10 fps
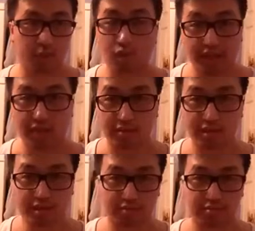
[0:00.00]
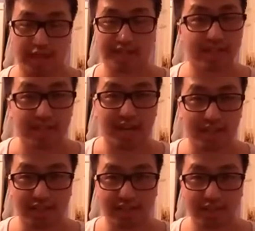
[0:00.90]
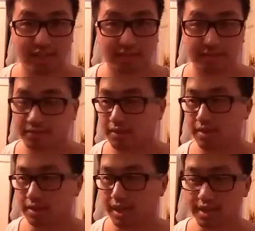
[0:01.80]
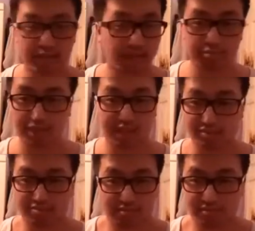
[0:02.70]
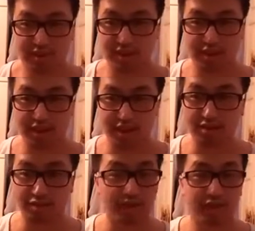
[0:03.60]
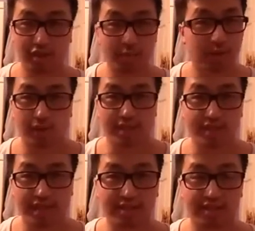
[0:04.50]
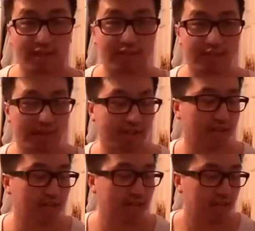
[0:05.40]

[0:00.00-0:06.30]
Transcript: like workouts, exercises, okay? It could be, I don't know, it could be quite intense stuff, right?